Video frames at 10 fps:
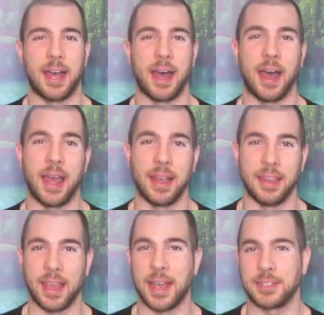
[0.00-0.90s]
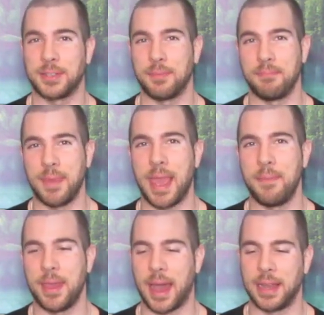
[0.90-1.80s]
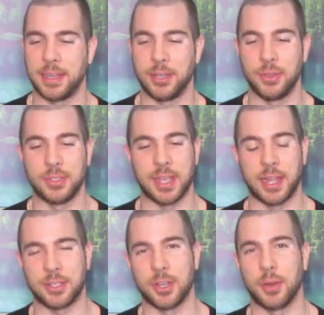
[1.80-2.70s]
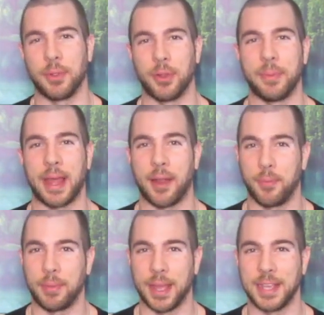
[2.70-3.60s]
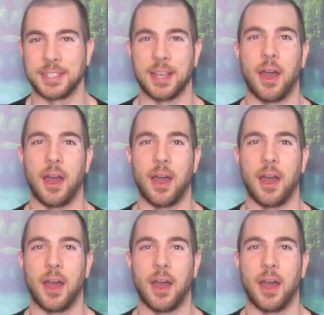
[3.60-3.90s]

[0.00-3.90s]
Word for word: uh, and yes, maybe I did use that term a little bit out of place.